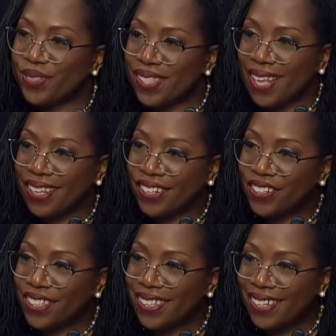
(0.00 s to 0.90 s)
you,
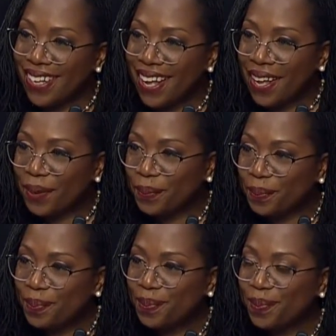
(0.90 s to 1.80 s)
Senator.
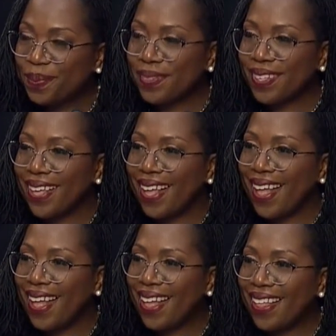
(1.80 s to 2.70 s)

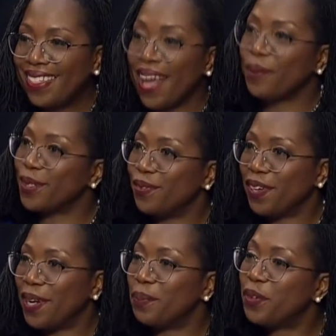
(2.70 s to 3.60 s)
That was
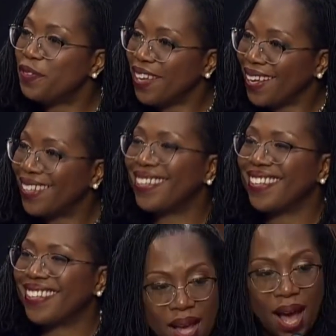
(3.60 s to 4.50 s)
very moving.
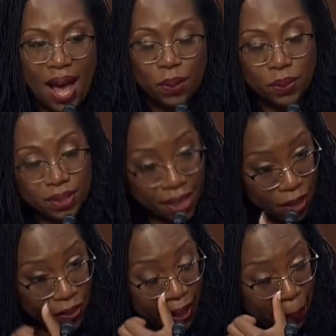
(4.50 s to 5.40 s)
I
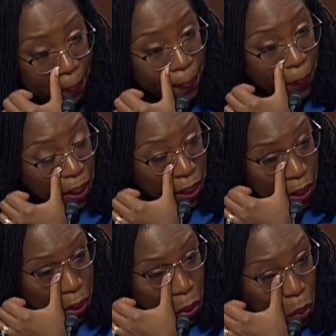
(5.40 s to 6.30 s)
tell them
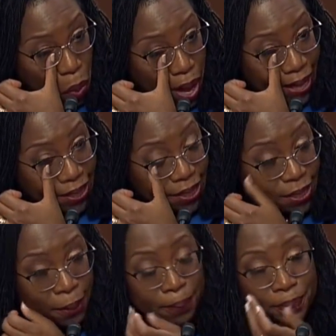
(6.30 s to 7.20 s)

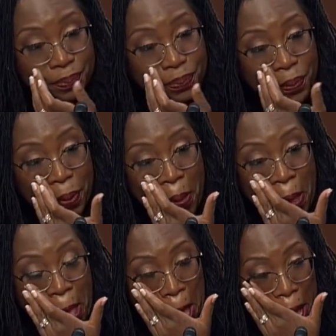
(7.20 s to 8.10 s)
what
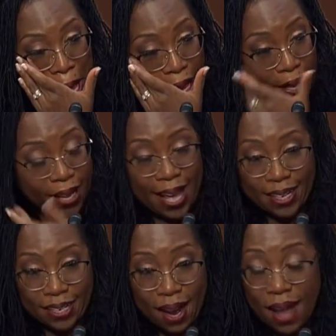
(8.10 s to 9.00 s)
an
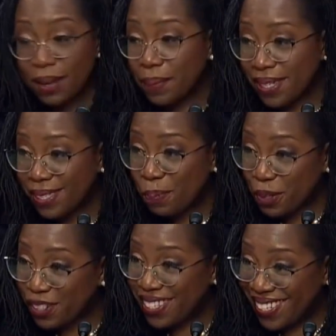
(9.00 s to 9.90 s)
anonymous
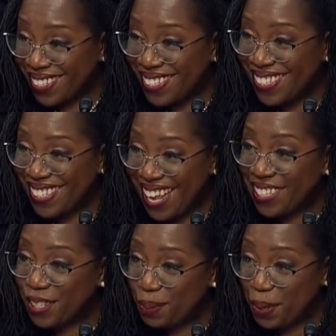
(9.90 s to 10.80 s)
person
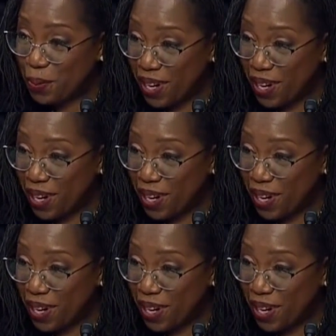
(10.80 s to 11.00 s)
said to me